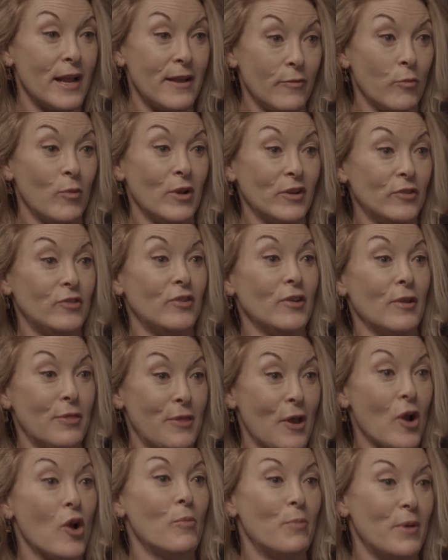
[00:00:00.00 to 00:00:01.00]
I even went to see a
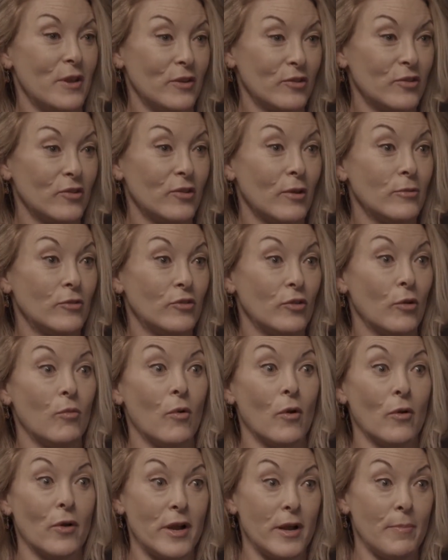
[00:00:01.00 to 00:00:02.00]
therapist because I was so
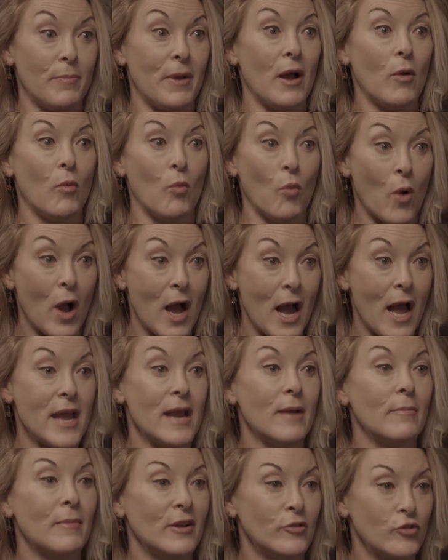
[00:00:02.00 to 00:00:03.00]
worried about why
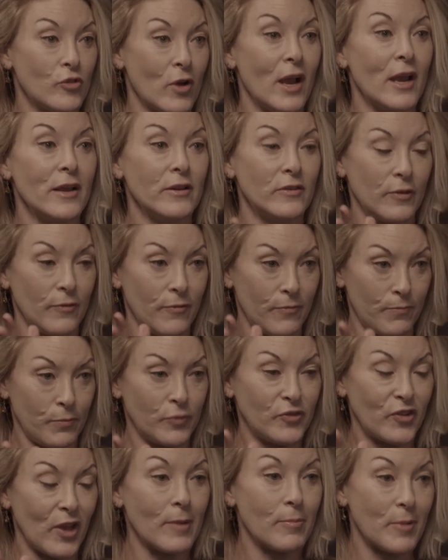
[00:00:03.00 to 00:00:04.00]
am I trying to
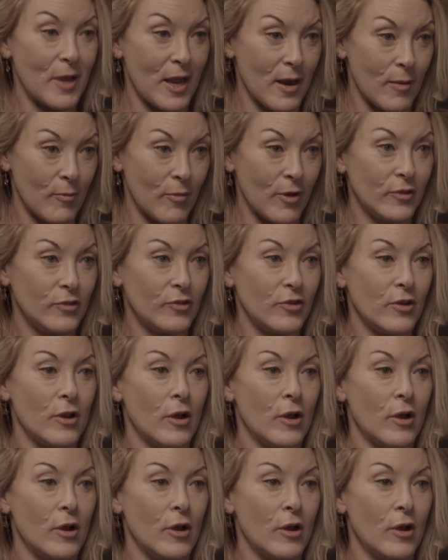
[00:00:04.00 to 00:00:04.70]
set up cameras,